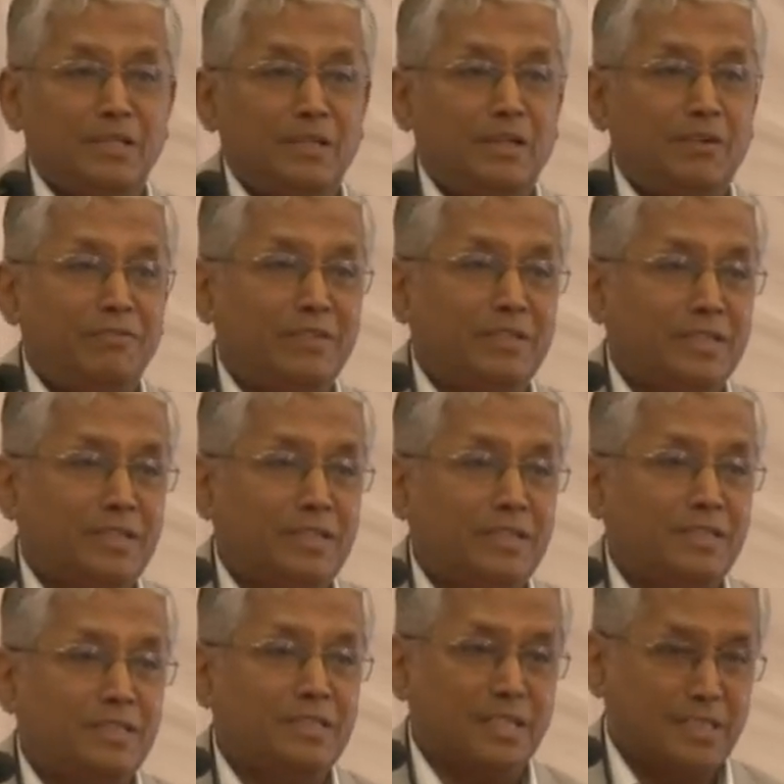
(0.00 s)
of a
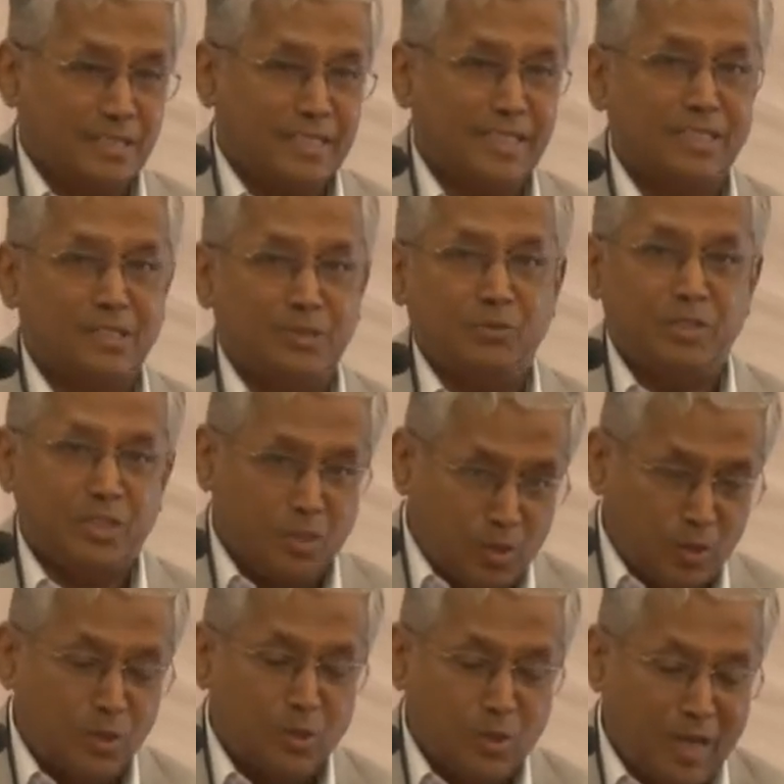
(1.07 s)
success which
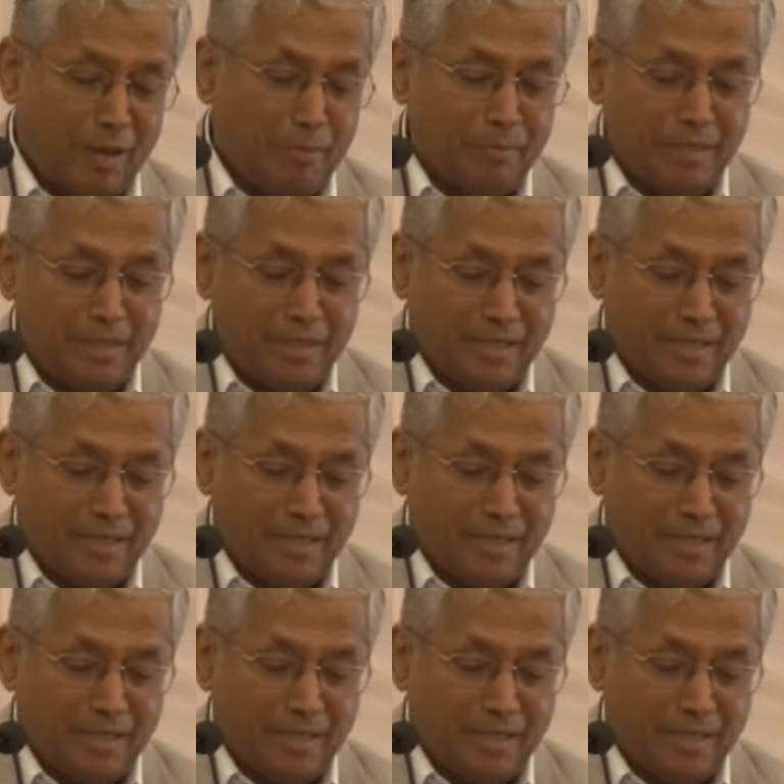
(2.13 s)
also happened